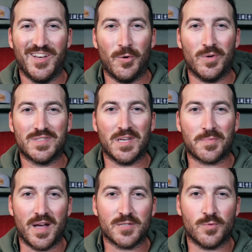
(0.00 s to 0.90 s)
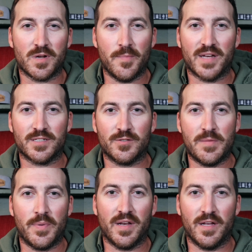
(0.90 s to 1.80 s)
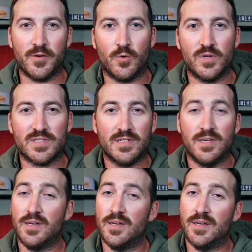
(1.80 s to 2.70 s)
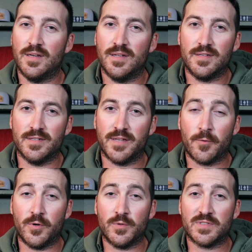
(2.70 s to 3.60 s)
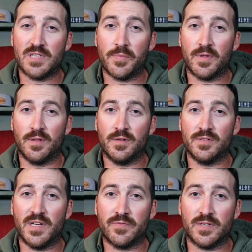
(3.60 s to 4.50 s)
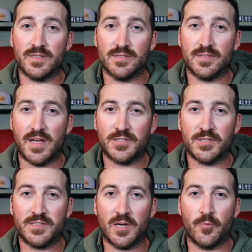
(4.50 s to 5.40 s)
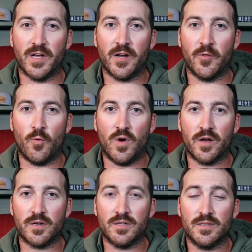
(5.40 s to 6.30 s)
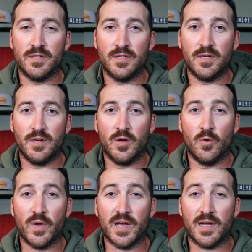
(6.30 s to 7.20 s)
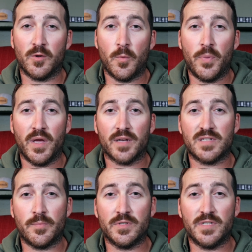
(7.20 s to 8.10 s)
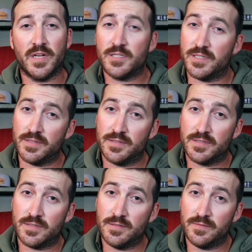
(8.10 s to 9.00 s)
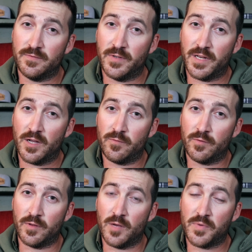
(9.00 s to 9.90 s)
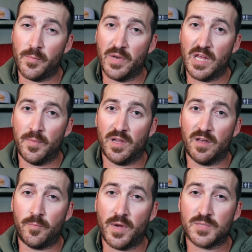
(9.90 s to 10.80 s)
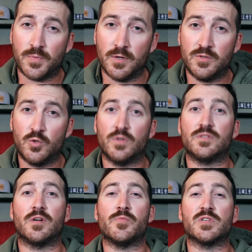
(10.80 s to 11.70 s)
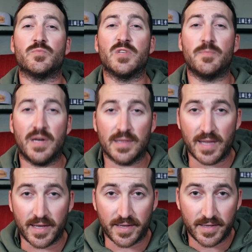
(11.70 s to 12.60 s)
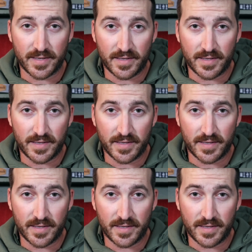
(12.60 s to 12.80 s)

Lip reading: What's up, guys? Welcome back to Green Pond Outdoors. Today we're doing something a little different. As you can tell, we're not on the water. We got a little picks and predictions video for the upcoming MLF Bass Pro Tour tournament at Smith Mountain Lake.